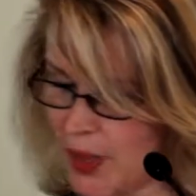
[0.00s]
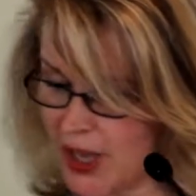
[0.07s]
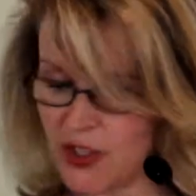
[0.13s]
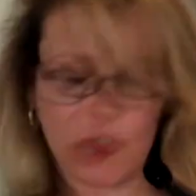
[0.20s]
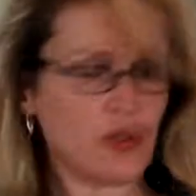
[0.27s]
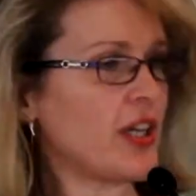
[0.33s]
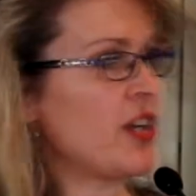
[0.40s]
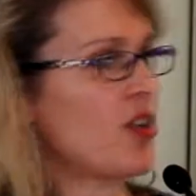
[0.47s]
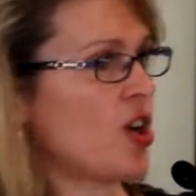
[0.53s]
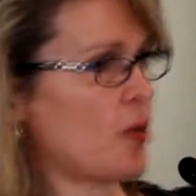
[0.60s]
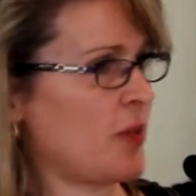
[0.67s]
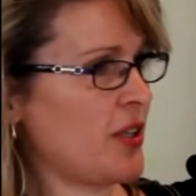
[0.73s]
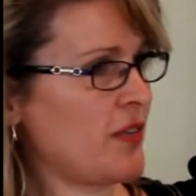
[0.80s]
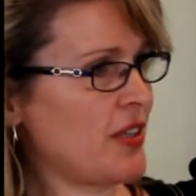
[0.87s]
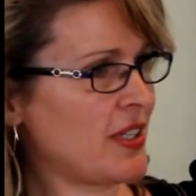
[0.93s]
but you'll get a
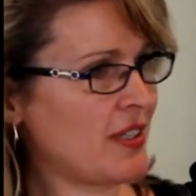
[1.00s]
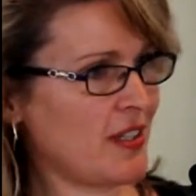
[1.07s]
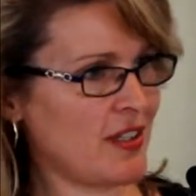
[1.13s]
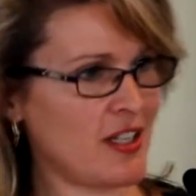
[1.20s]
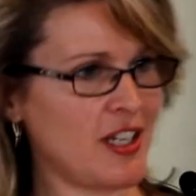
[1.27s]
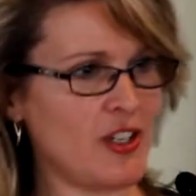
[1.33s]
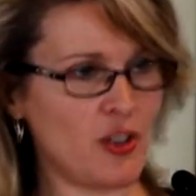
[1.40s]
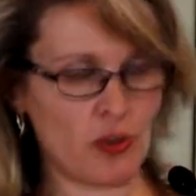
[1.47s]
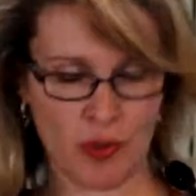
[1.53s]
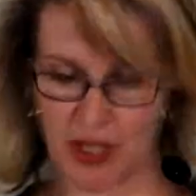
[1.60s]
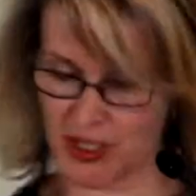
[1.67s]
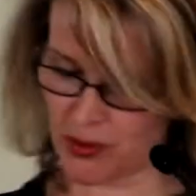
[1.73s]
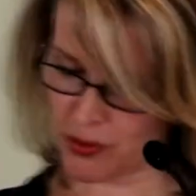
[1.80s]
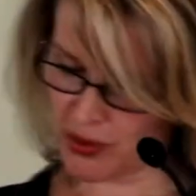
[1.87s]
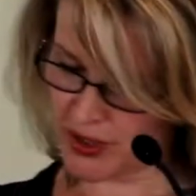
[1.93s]
copy of this in your
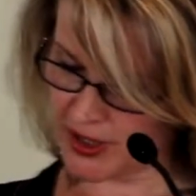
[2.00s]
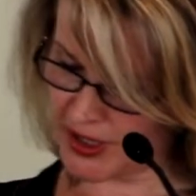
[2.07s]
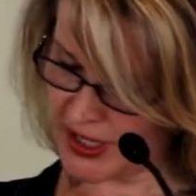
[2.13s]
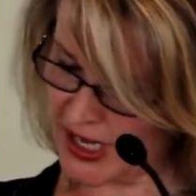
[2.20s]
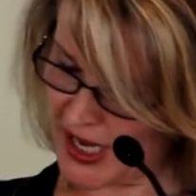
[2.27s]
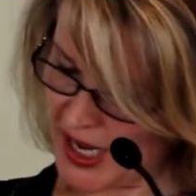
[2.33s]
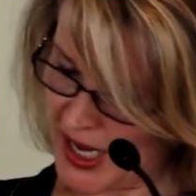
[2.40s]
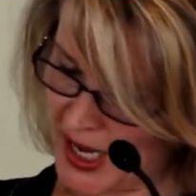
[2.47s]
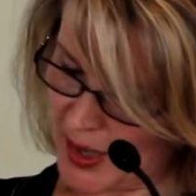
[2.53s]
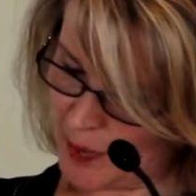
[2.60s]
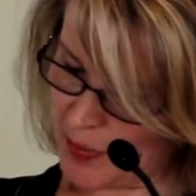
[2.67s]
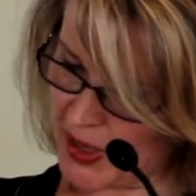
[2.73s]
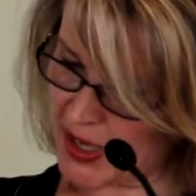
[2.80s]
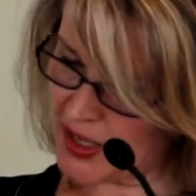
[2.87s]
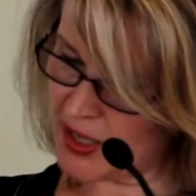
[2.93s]
resources.
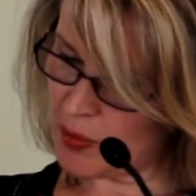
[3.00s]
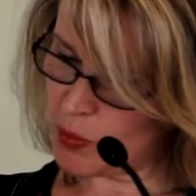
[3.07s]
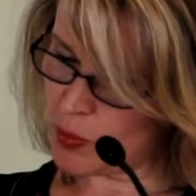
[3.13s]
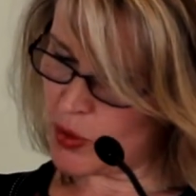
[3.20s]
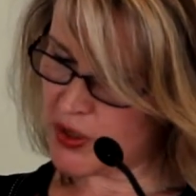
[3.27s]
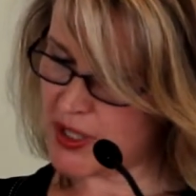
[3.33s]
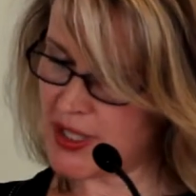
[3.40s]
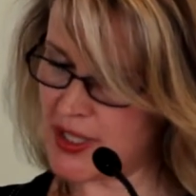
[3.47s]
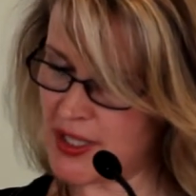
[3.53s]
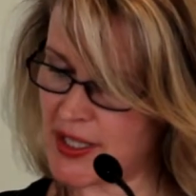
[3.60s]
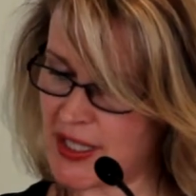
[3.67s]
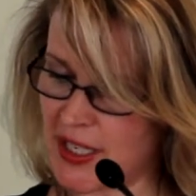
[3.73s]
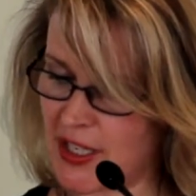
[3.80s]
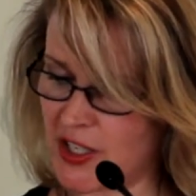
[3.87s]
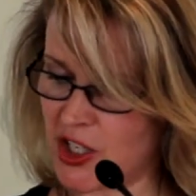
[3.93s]
But what this is
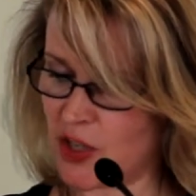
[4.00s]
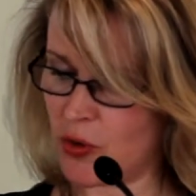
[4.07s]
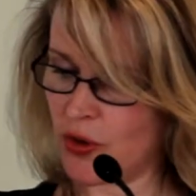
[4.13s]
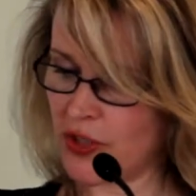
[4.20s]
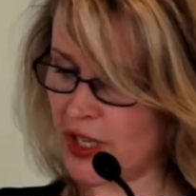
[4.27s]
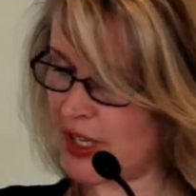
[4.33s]
telling you, on